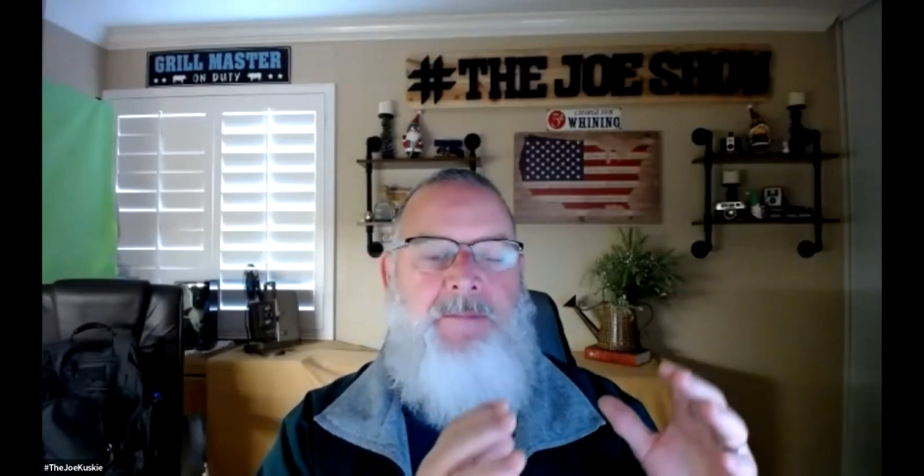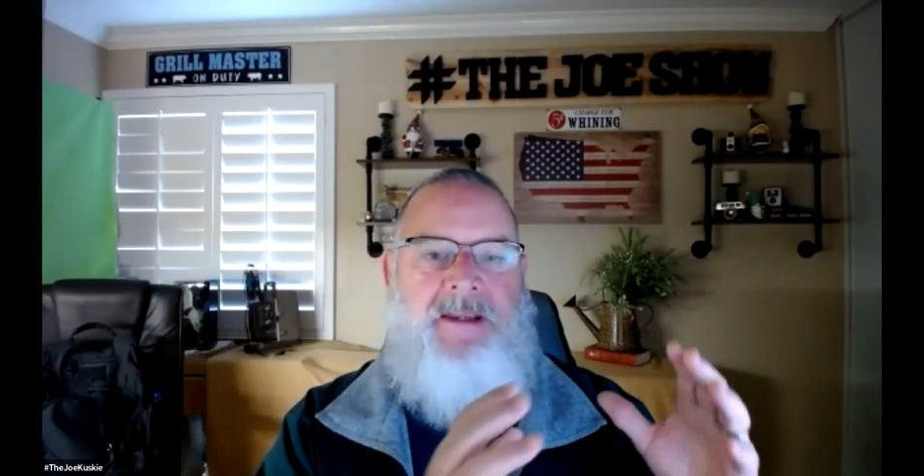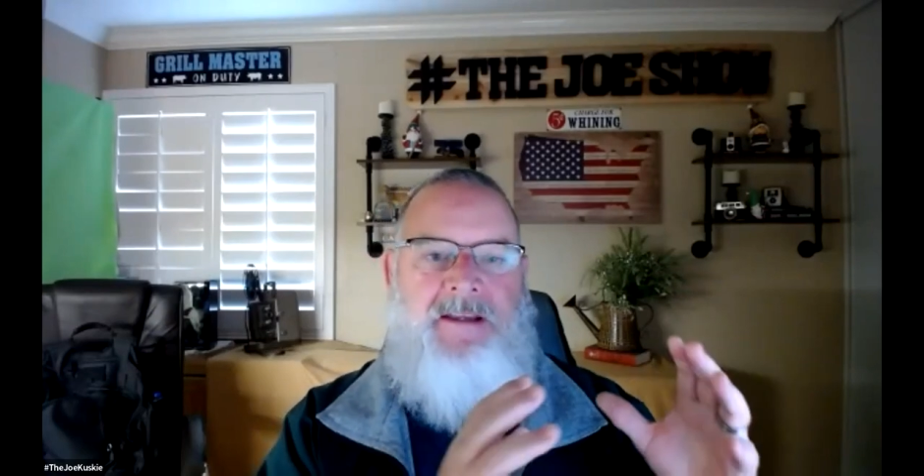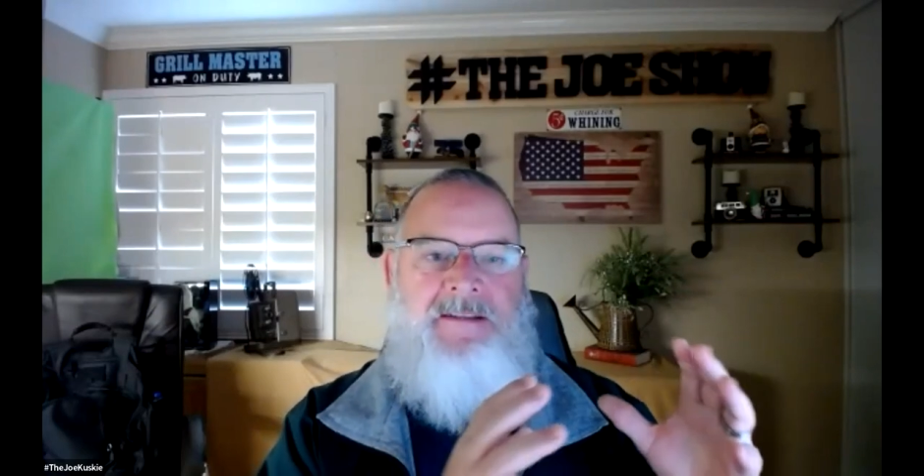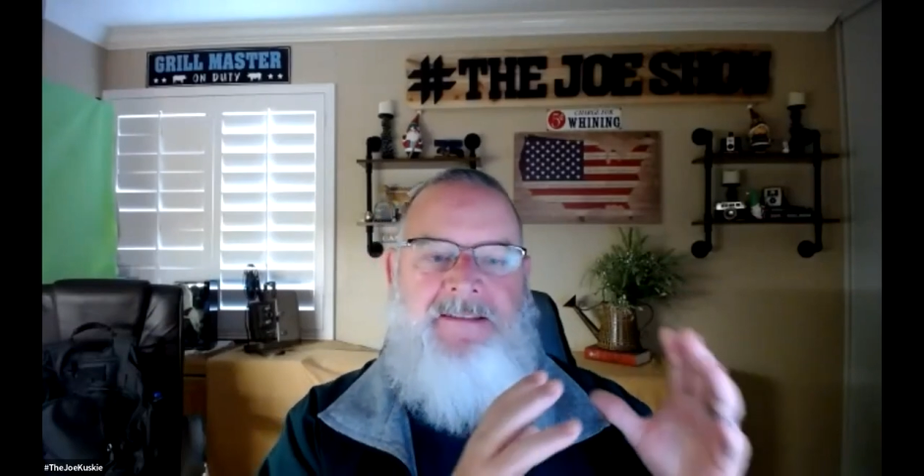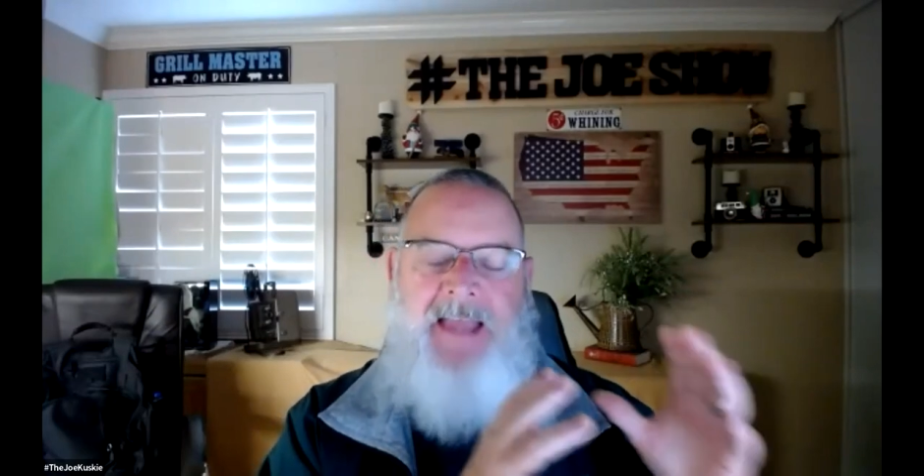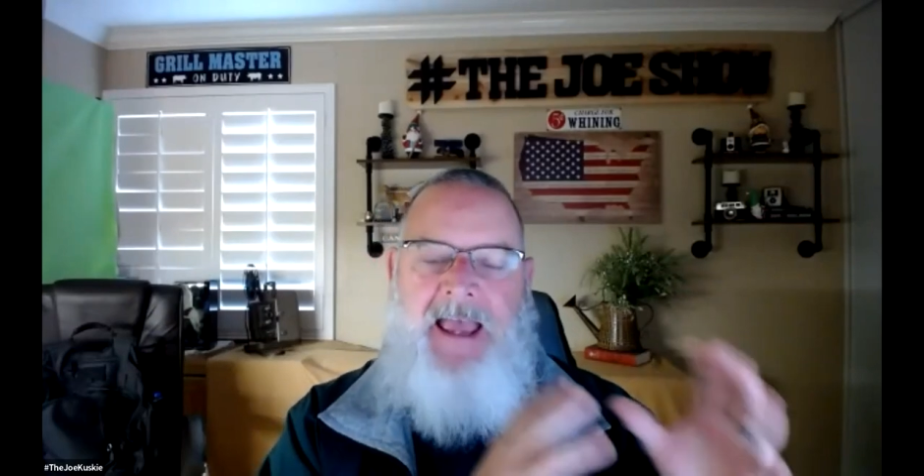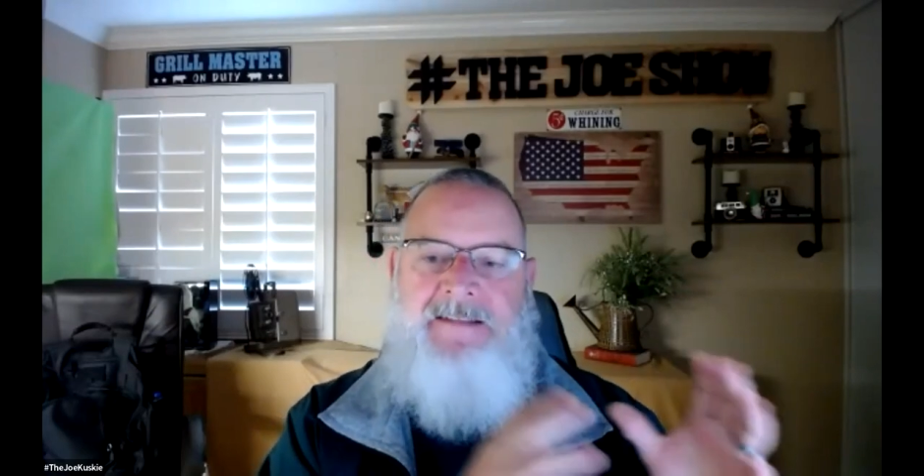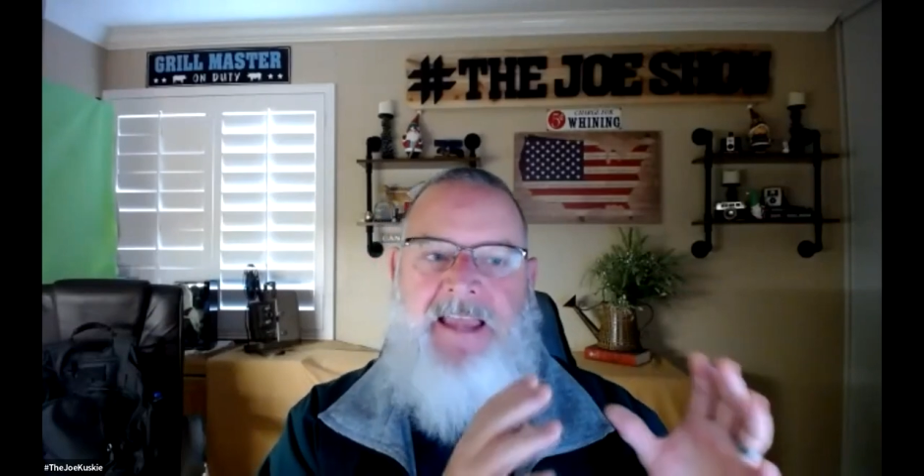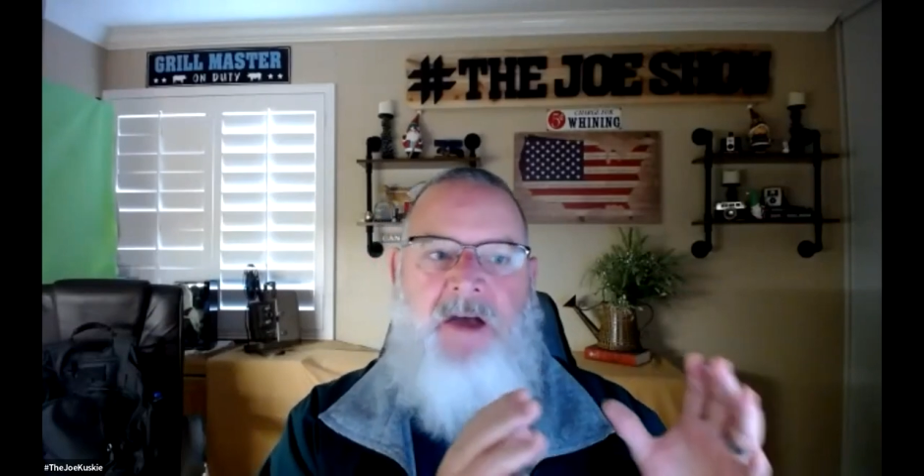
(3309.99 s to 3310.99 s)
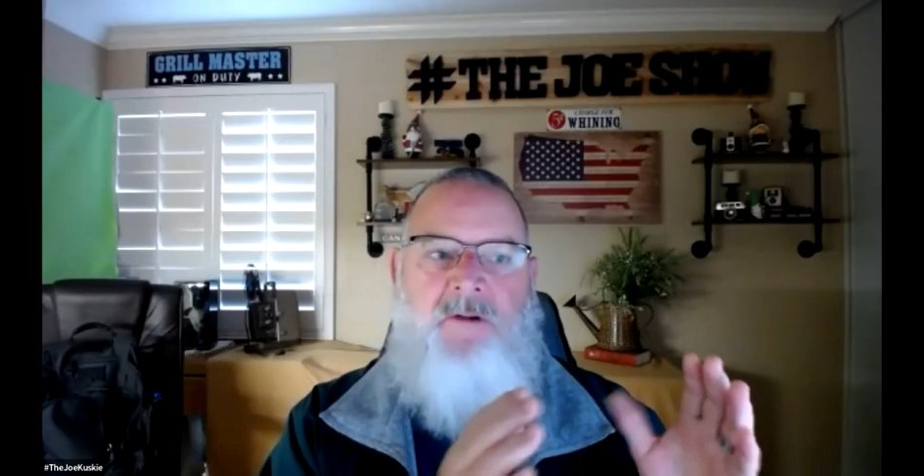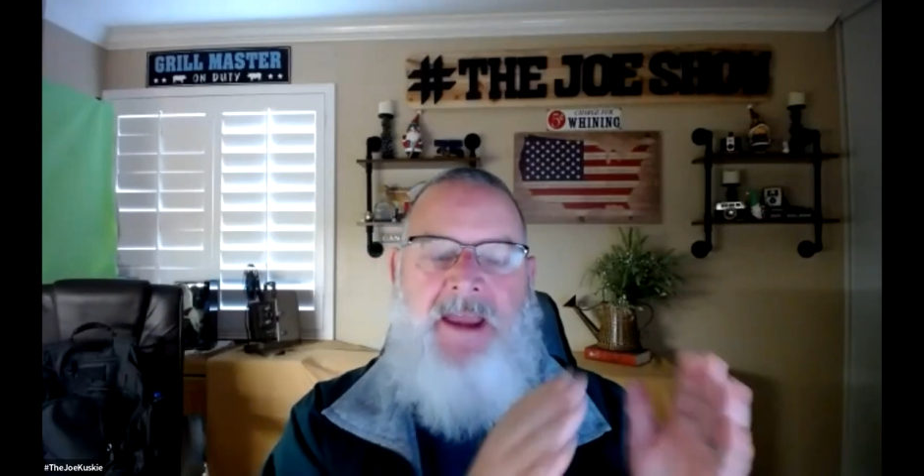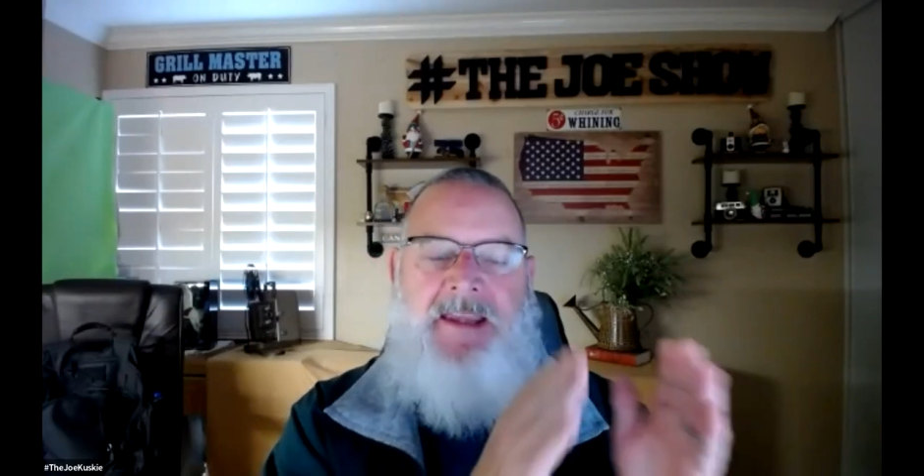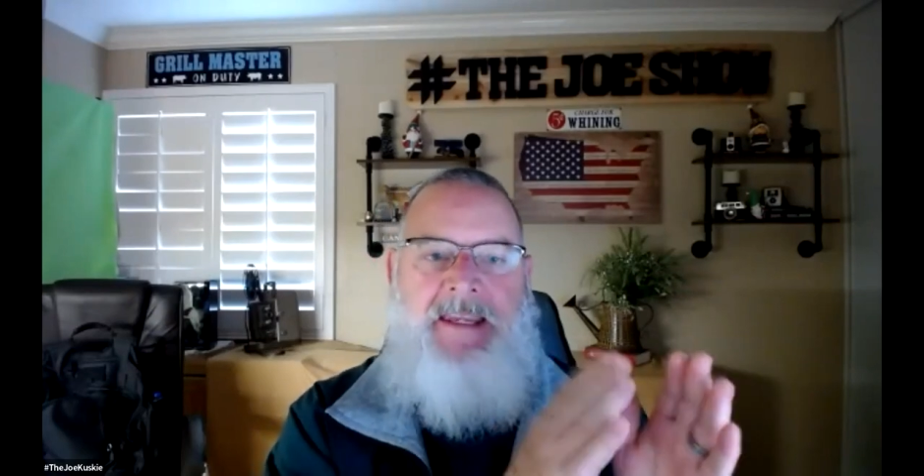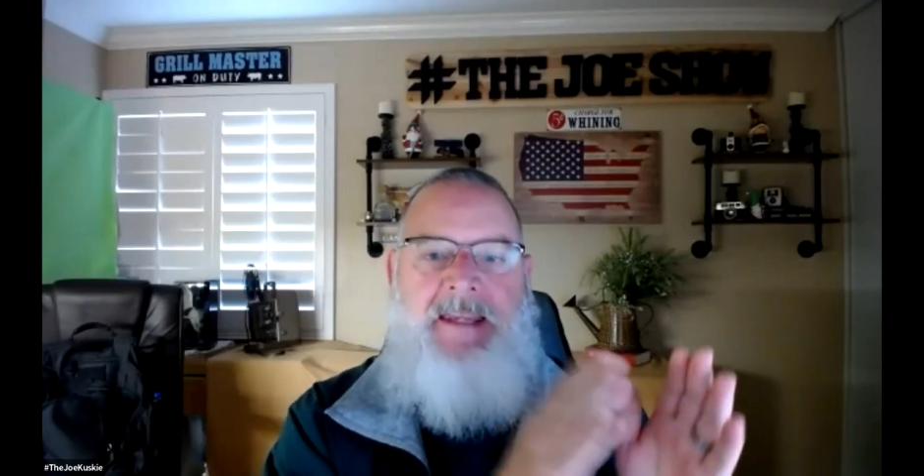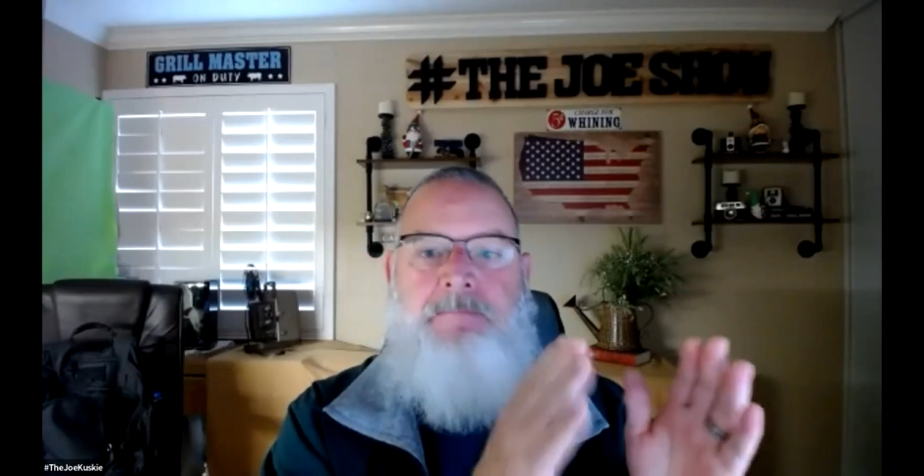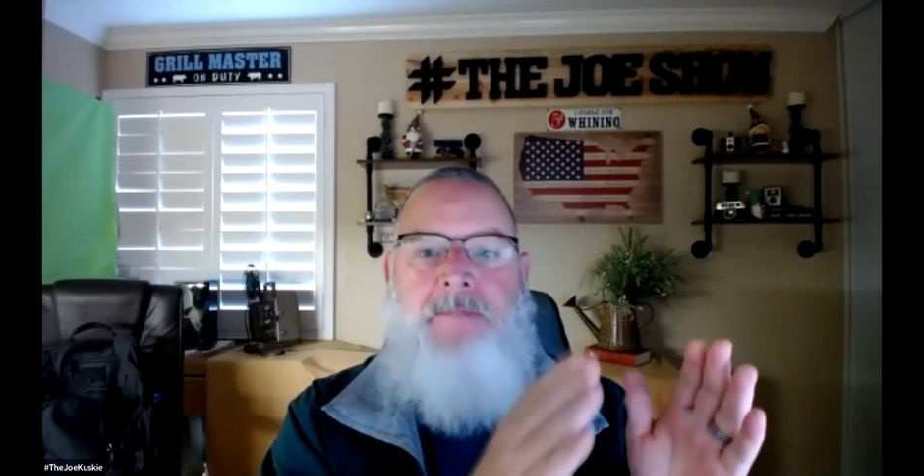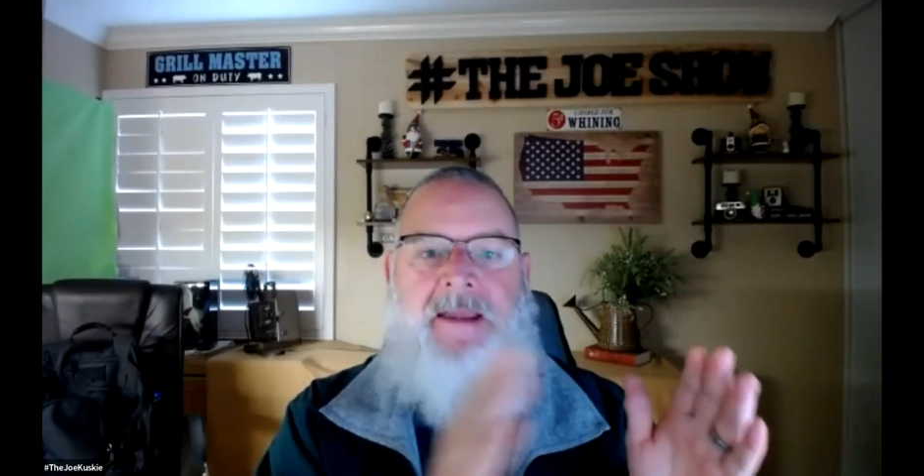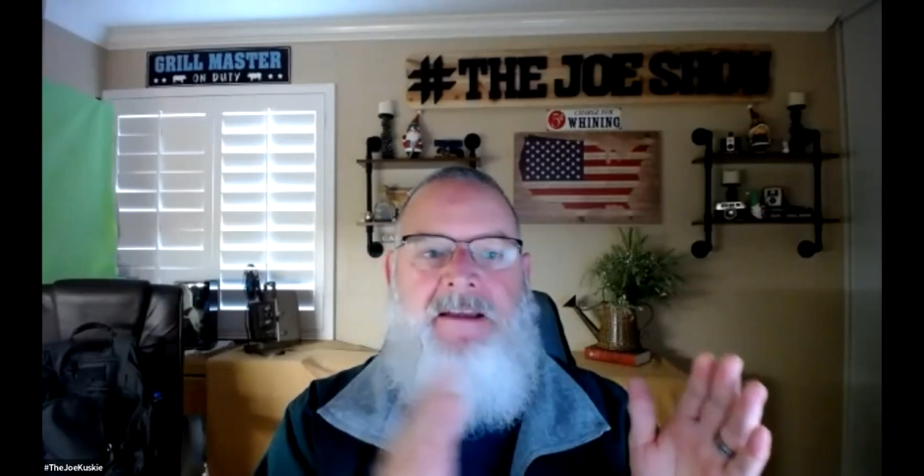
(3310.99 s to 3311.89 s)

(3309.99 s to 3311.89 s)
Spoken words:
because that's how I keep my